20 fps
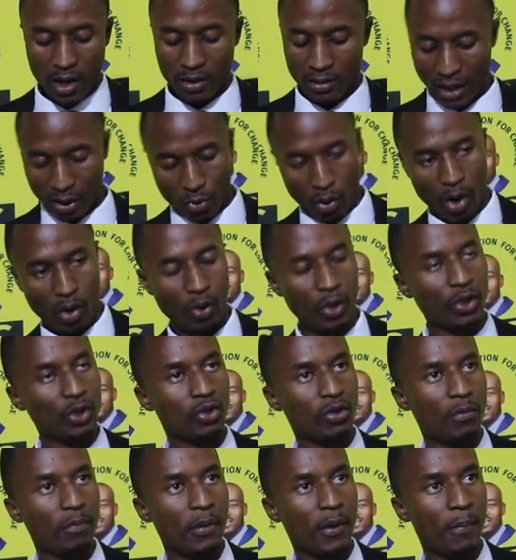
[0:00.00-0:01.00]
that we are going
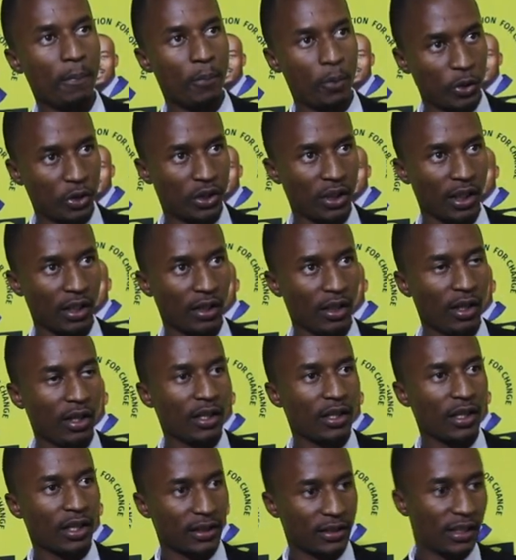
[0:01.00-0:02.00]
to be pushing
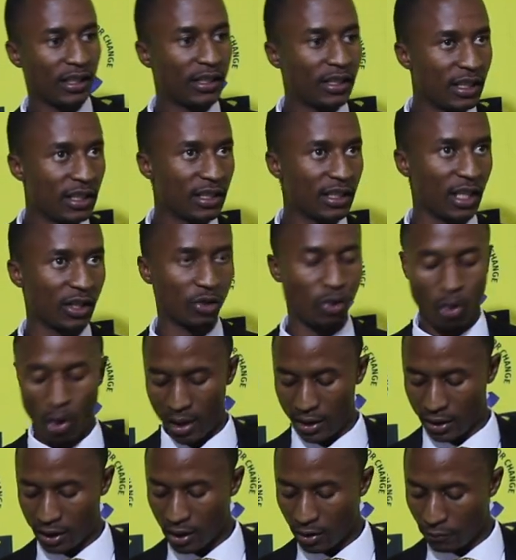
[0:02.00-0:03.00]
as the Citizens
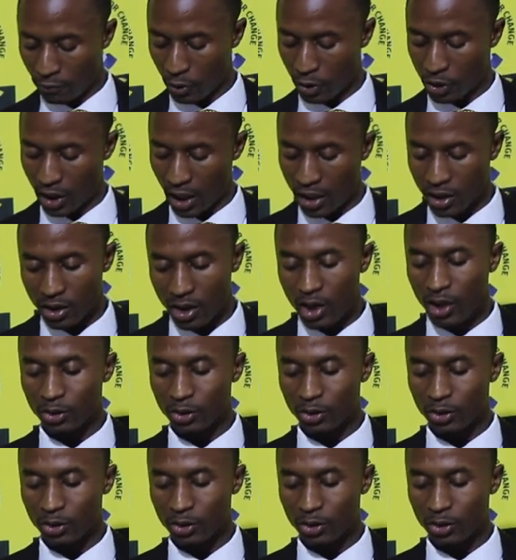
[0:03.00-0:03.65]
Coalition for Change,